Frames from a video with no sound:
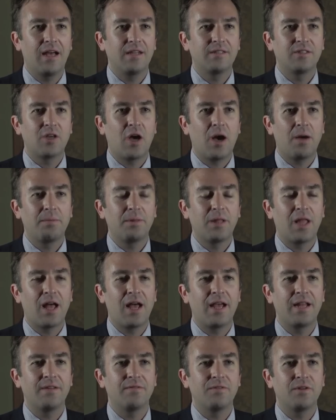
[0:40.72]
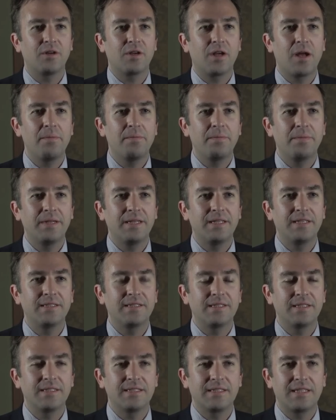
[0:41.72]
top line of their
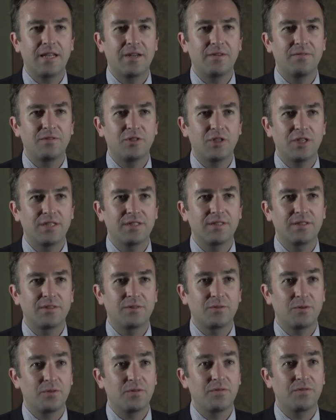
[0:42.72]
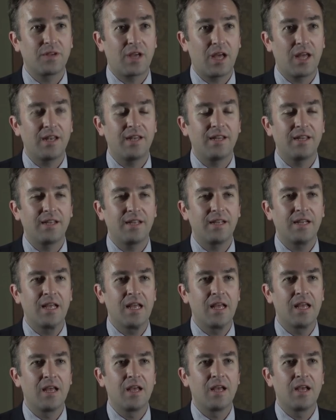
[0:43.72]
companies instead of just sort of cutting
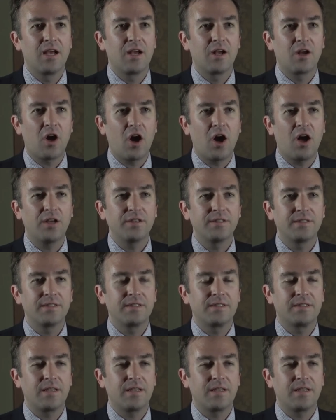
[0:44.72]
costs.